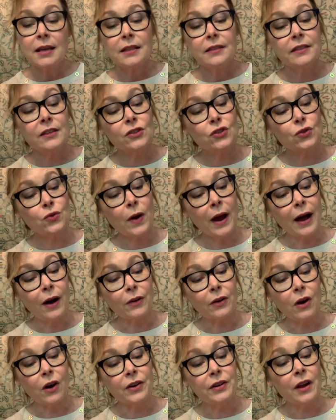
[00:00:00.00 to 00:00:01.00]
that
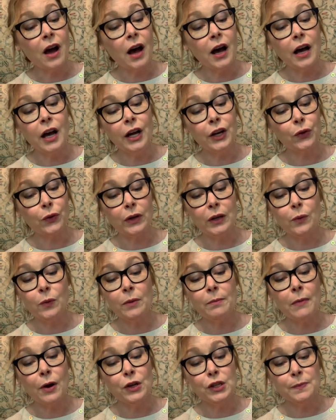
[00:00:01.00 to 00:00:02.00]
trout are not hungry
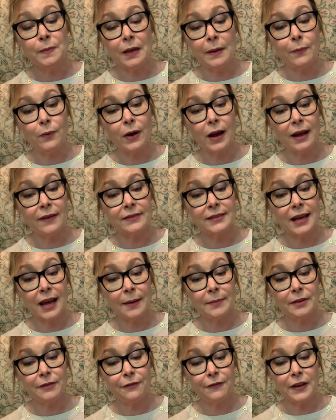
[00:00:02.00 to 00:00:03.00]
when most people have
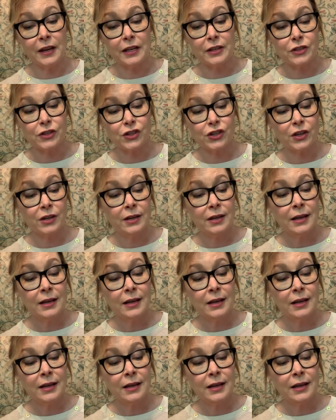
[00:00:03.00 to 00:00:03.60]
time to fish.